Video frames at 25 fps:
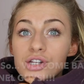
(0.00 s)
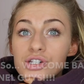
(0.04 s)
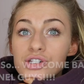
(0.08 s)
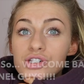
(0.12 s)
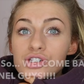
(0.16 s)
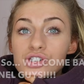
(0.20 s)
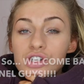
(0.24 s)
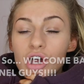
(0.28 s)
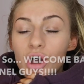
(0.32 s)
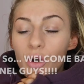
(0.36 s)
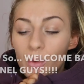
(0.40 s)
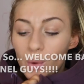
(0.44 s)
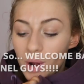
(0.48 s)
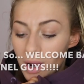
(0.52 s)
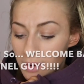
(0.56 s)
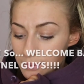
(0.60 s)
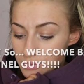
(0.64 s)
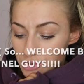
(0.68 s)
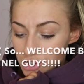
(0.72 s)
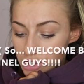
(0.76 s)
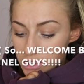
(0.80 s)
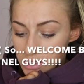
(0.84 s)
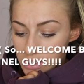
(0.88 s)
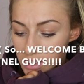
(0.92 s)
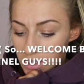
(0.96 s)
So
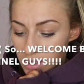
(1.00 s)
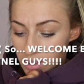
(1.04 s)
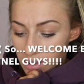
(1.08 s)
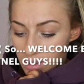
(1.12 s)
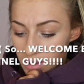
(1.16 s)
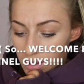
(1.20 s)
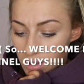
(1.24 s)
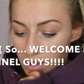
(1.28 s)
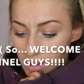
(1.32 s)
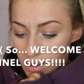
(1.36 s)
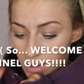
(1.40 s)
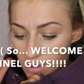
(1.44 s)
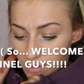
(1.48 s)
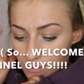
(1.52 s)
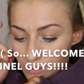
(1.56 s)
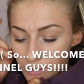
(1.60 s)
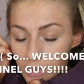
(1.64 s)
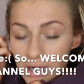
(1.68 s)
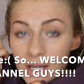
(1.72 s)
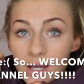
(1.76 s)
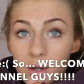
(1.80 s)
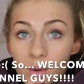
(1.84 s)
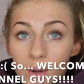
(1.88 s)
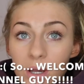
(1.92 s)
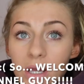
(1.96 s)
I'm just gonna
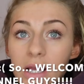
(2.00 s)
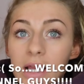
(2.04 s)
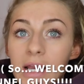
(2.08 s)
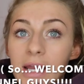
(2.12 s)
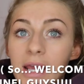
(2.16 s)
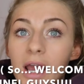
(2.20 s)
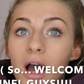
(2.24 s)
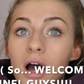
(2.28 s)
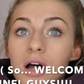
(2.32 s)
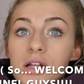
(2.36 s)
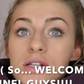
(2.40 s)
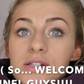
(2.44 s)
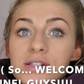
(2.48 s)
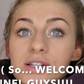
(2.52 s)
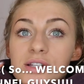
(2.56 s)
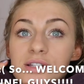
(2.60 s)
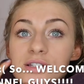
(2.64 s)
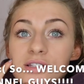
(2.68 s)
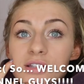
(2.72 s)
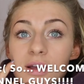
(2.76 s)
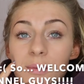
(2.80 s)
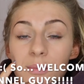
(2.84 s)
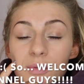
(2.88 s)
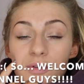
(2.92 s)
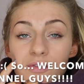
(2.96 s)
really quickly answer
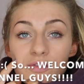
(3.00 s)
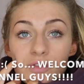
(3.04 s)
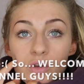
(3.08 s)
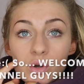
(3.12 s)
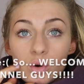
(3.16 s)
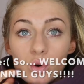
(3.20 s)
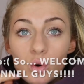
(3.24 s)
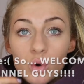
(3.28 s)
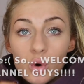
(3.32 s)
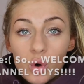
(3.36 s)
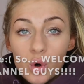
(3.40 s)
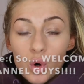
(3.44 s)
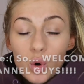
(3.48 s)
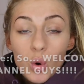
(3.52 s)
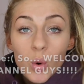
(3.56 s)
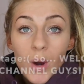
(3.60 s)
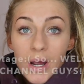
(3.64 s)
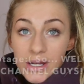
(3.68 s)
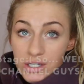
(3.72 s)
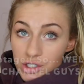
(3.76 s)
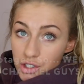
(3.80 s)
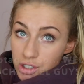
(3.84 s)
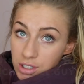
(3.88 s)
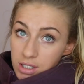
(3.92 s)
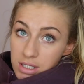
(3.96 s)
some of your
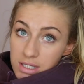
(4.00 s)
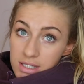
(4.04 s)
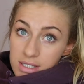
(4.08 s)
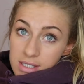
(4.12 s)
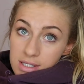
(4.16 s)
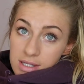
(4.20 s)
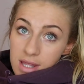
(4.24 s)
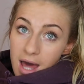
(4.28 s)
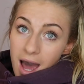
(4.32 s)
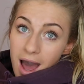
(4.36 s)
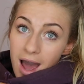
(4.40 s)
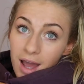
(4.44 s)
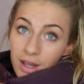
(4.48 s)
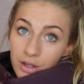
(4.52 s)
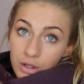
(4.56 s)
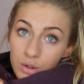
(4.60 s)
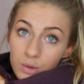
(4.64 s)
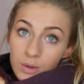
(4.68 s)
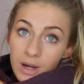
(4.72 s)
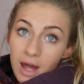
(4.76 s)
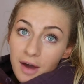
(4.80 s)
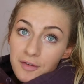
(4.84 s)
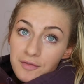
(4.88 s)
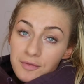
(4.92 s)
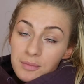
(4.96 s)
questions that
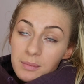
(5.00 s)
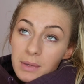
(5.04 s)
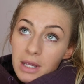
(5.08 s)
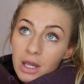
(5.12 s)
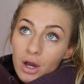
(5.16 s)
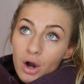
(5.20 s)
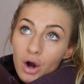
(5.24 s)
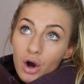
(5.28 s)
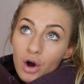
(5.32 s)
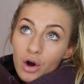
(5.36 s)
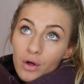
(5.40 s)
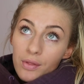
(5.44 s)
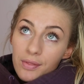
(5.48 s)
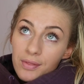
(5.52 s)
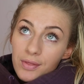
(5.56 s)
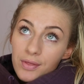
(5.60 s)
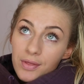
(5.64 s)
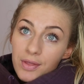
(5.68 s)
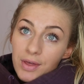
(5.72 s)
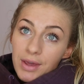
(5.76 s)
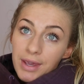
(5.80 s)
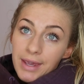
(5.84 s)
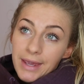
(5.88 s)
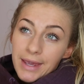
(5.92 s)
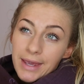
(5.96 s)
you left me on
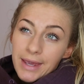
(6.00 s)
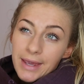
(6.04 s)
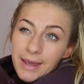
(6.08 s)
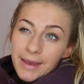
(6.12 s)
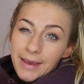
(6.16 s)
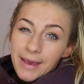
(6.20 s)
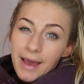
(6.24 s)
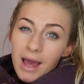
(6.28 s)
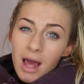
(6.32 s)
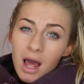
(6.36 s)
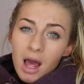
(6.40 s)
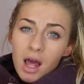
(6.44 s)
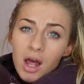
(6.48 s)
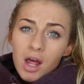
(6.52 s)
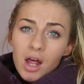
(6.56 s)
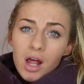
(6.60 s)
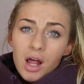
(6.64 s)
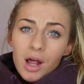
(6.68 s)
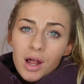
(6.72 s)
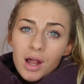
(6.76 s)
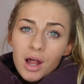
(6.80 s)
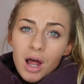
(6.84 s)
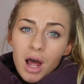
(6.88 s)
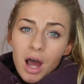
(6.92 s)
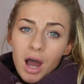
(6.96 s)
the
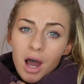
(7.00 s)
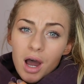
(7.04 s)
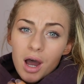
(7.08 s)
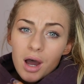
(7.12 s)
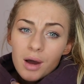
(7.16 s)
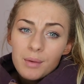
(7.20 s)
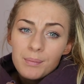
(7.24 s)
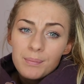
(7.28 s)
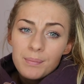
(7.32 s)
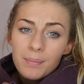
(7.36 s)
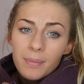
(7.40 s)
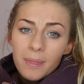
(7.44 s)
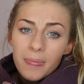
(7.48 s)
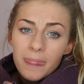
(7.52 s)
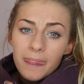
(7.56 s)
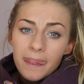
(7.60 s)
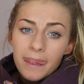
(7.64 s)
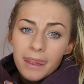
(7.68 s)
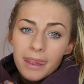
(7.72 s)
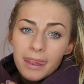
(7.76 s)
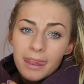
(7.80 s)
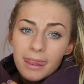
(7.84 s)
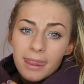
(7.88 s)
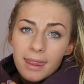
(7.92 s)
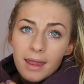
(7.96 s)
um,
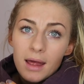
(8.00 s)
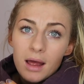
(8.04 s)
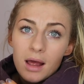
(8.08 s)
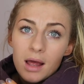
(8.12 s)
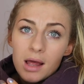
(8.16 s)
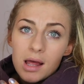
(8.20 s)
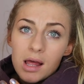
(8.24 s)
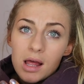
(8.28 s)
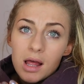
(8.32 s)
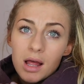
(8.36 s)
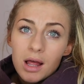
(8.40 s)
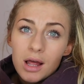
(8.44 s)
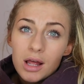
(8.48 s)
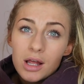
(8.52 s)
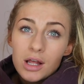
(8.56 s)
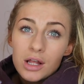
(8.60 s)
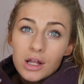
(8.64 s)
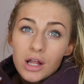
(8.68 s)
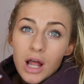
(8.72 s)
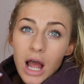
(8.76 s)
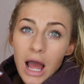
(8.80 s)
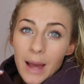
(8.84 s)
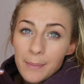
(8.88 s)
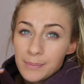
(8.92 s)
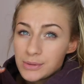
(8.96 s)

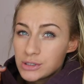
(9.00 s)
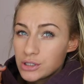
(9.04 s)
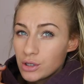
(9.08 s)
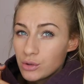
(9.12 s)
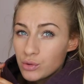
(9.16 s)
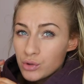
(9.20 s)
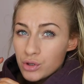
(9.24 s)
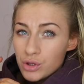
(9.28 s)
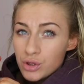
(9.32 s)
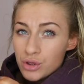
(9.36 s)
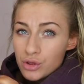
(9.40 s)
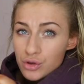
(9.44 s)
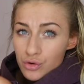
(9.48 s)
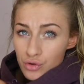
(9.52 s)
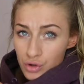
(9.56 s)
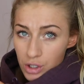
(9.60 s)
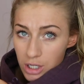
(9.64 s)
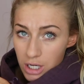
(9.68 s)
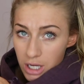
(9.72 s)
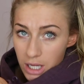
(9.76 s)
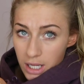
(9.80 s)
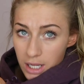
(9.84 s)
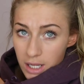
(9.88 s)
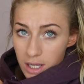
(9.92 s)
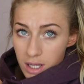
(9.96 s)
episode
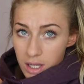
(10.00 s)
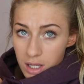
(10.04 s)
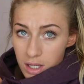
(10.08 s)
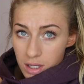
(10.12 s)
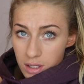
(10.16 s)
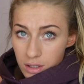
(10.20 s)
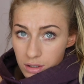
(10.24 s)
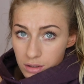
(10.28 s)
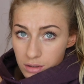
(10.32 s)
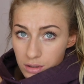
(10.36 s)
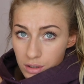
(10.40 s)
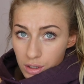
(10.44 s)
three,